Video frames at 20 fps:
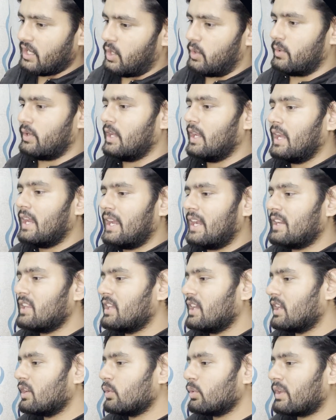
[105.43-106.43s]
now, and
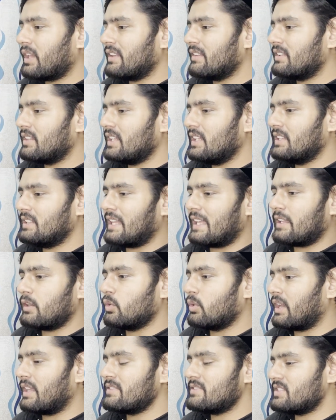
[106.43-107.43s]
here you can see like
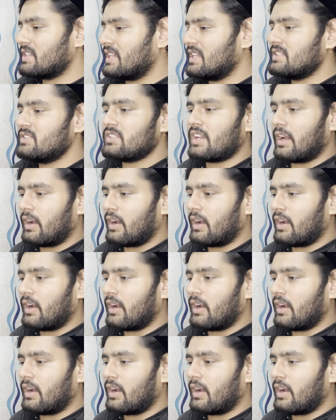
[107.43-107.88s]
you can change